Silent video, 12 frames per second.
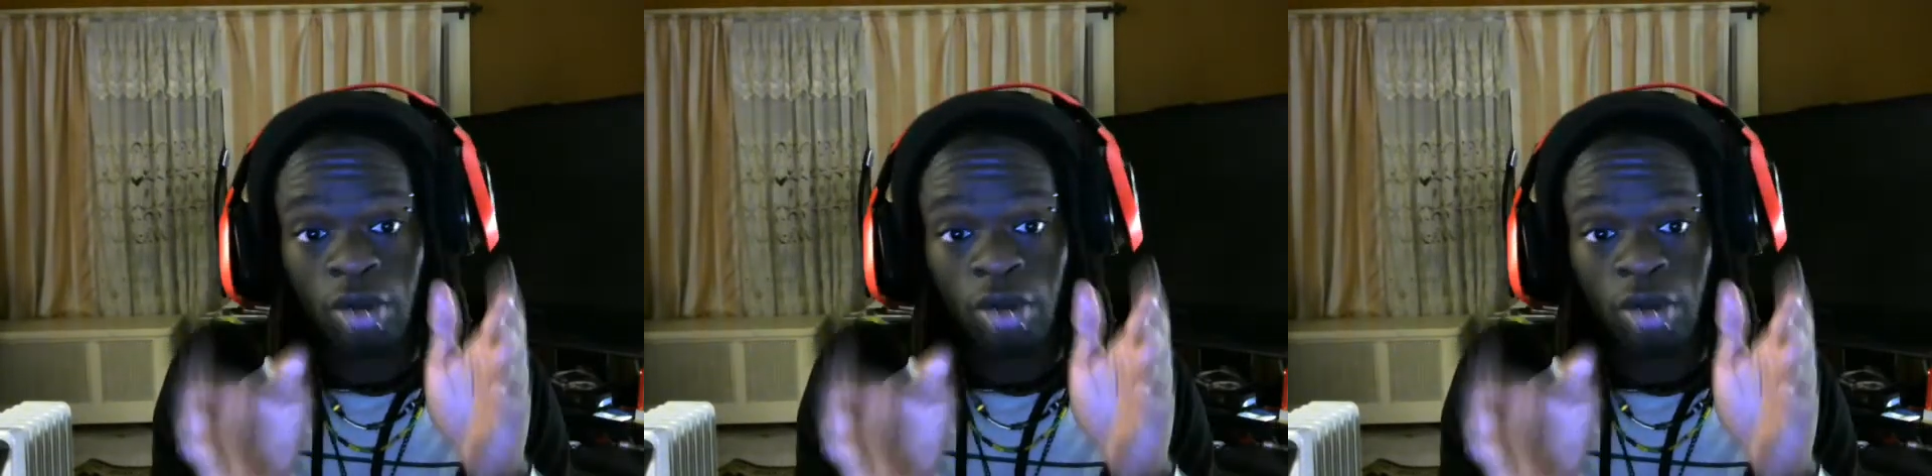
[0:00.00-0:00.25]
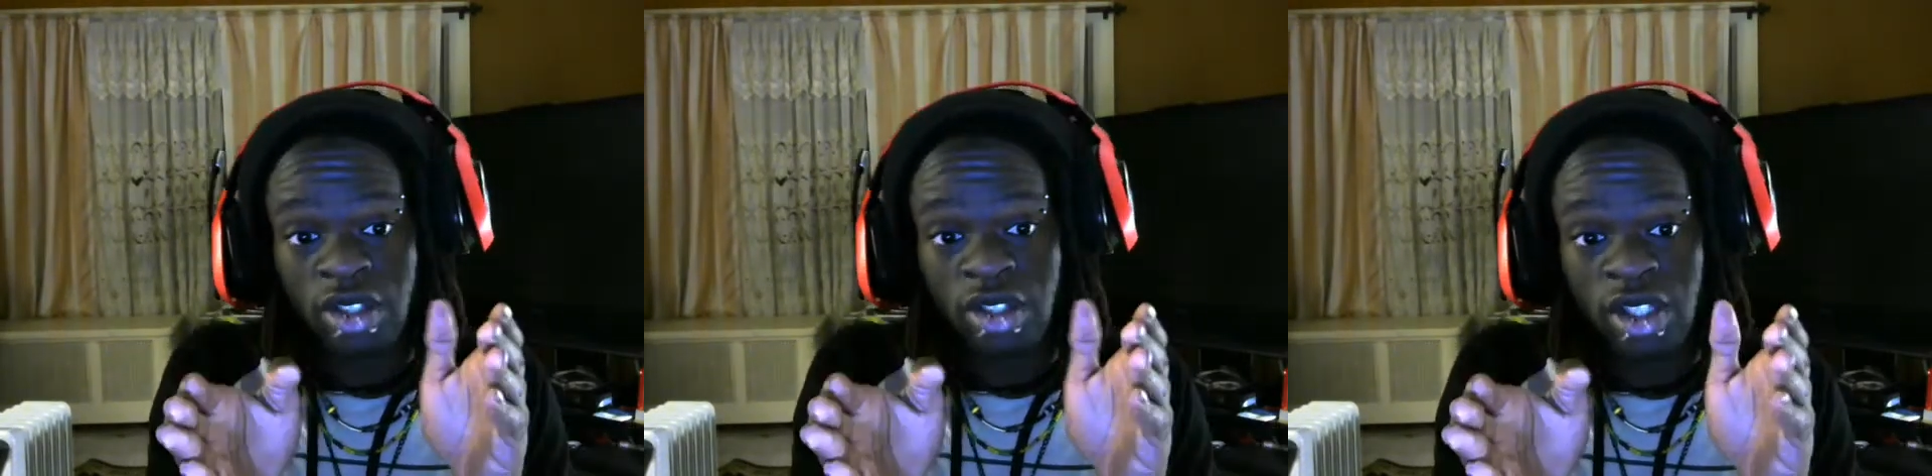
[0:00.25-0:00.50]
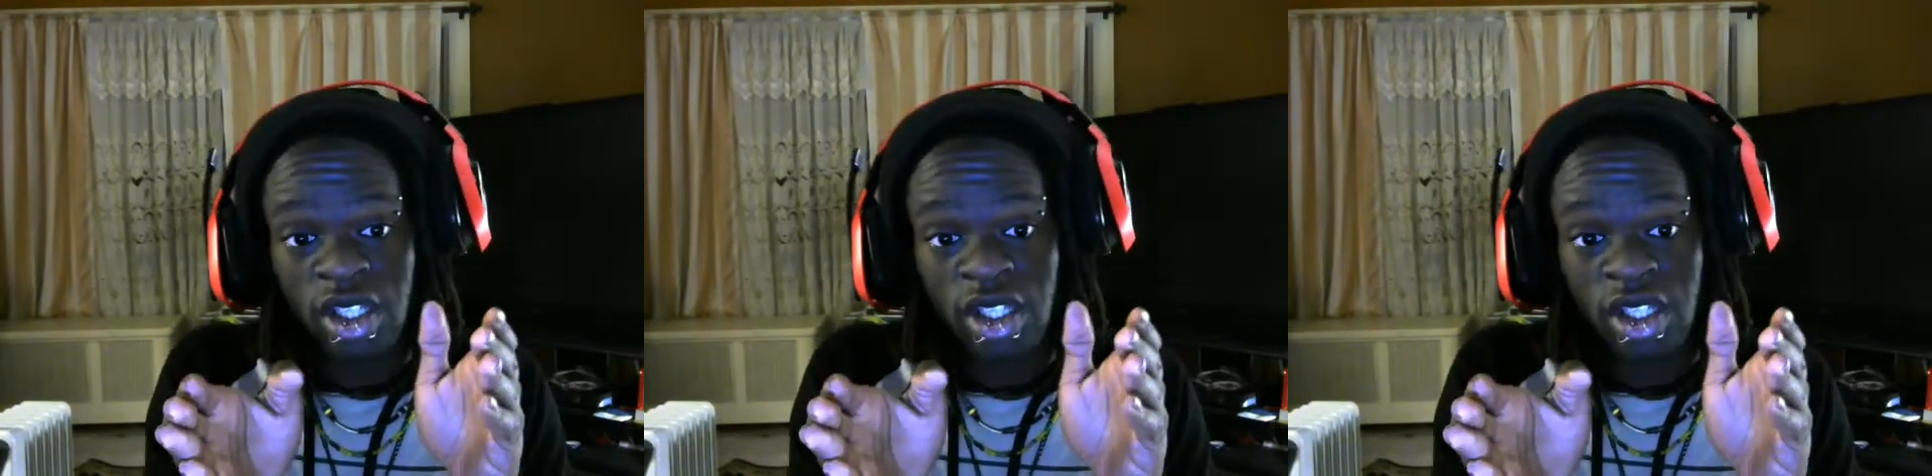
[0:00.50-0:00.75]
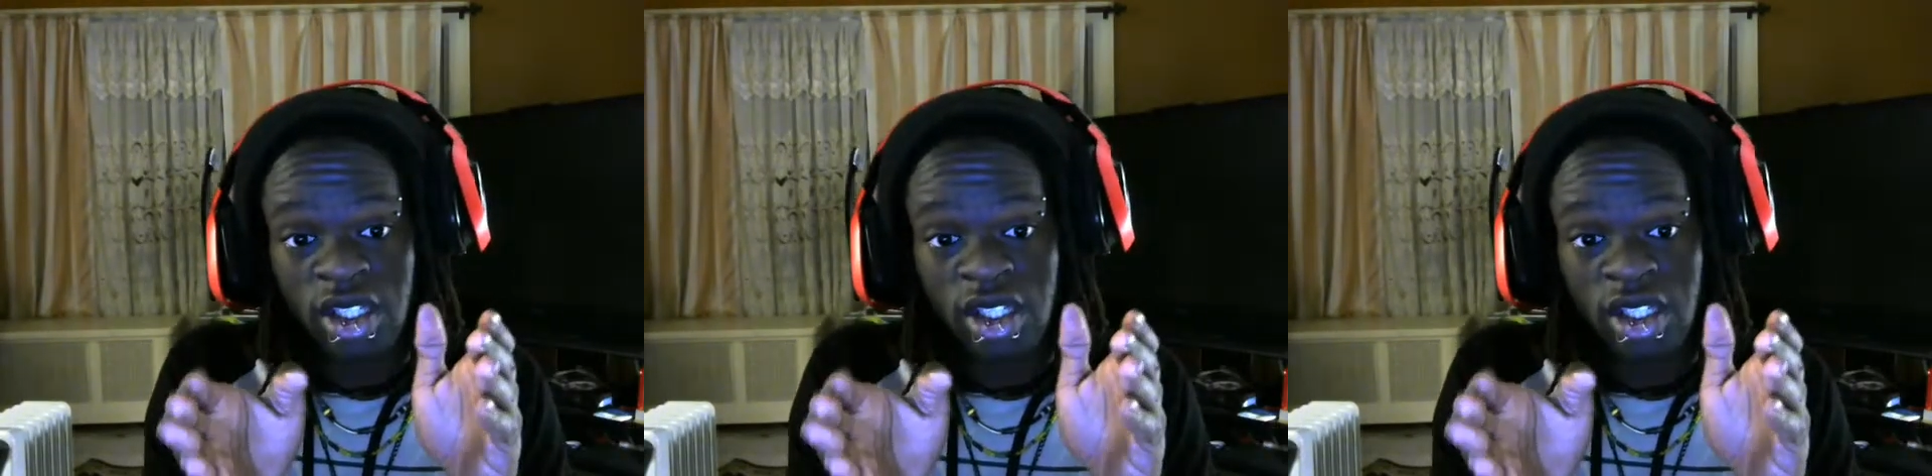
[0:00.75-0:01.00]
You go to the side
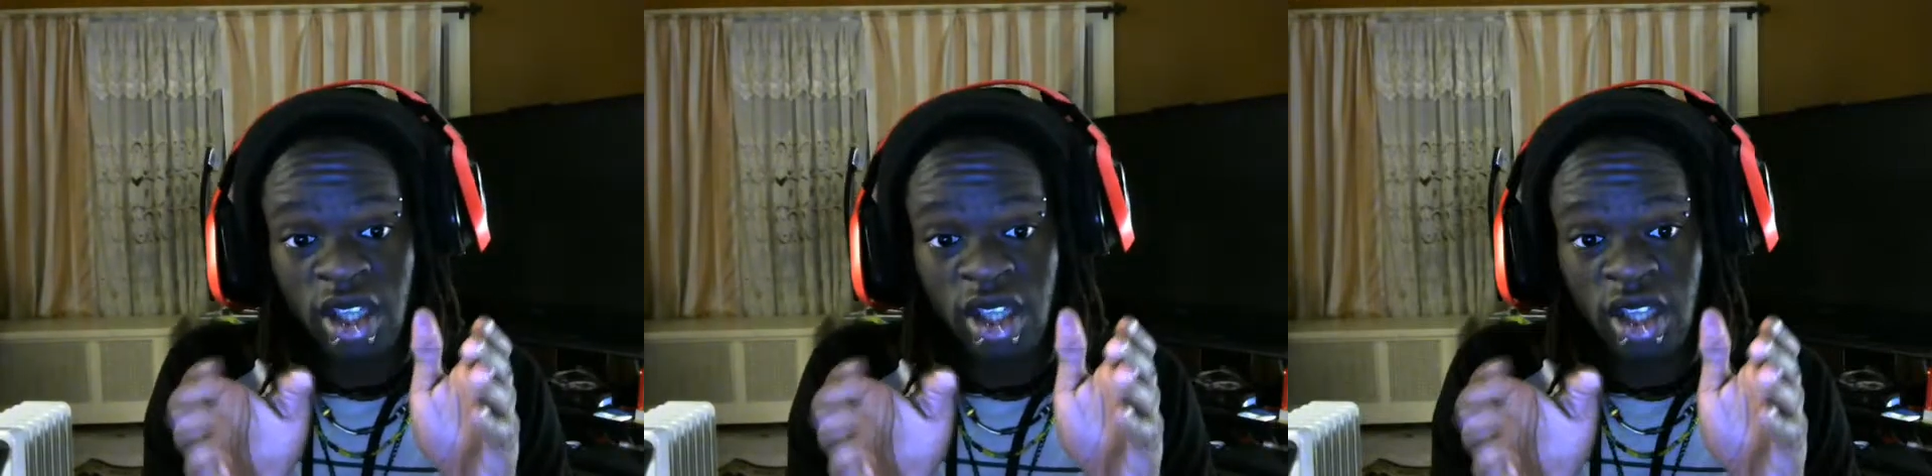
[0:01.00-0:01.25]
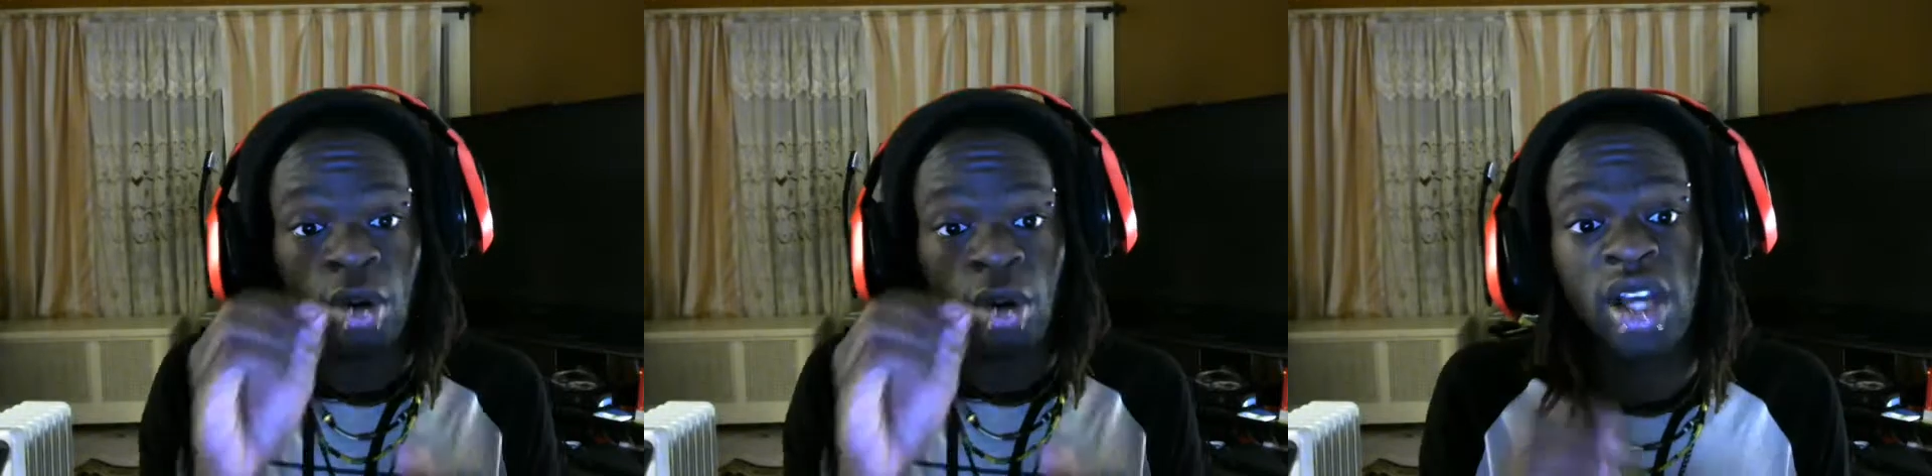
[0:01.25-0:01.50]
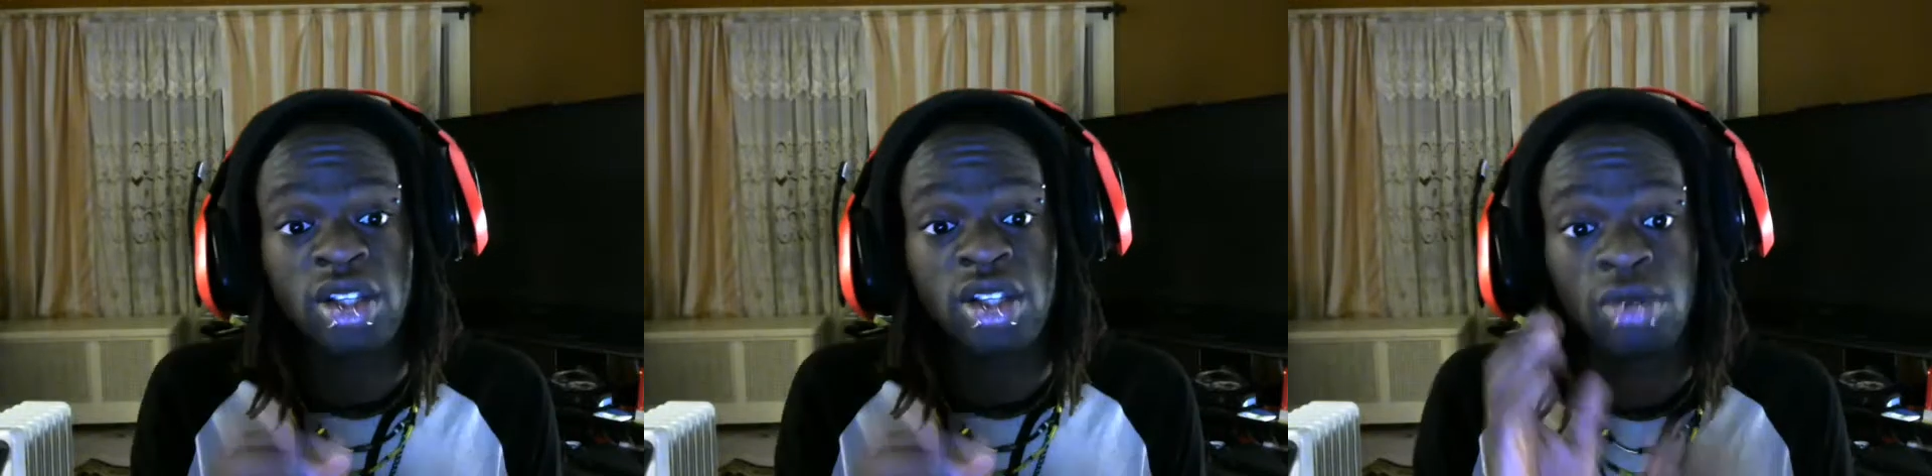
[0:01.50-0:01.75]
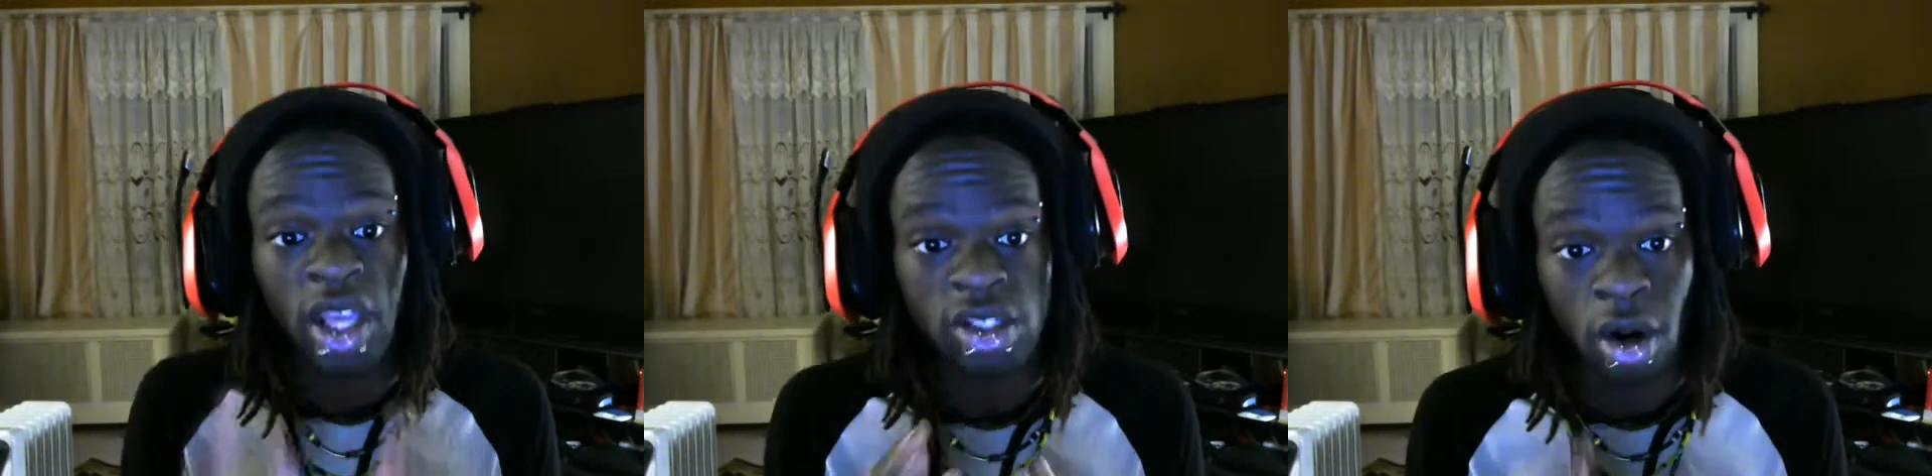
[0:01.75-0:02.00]
of it, you hold X, you get
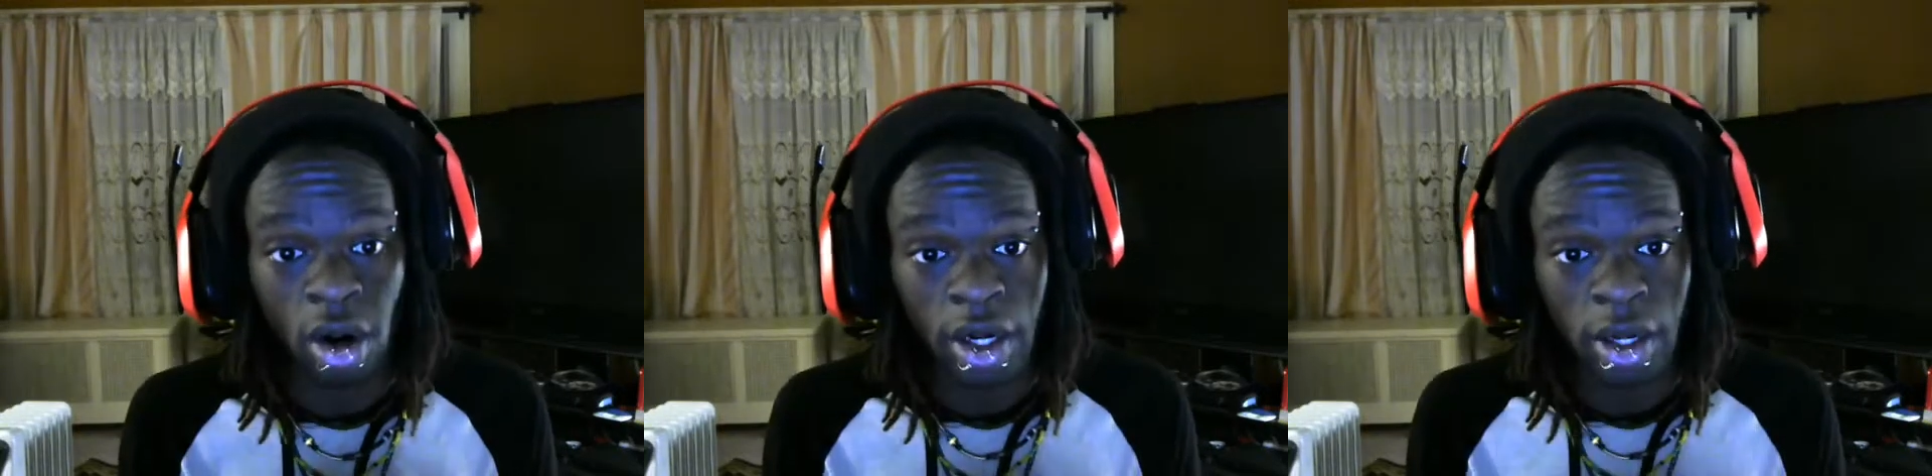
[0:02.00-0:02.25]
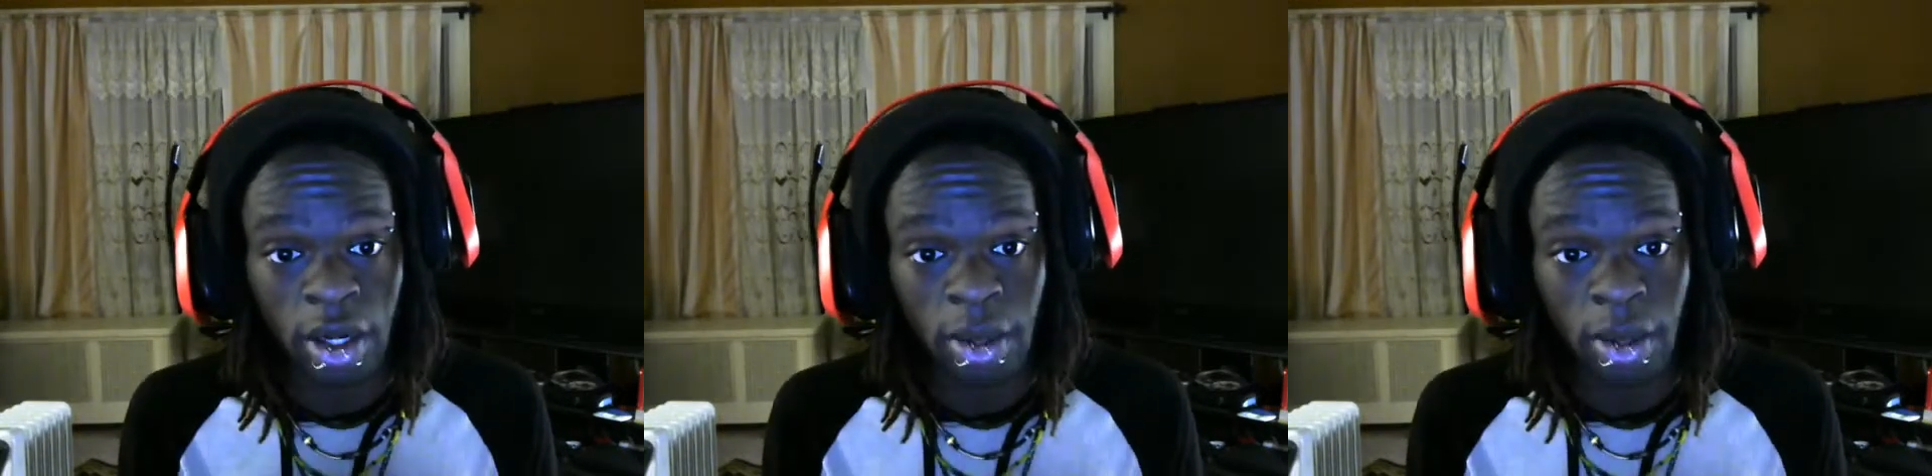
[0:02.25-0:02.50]
his card.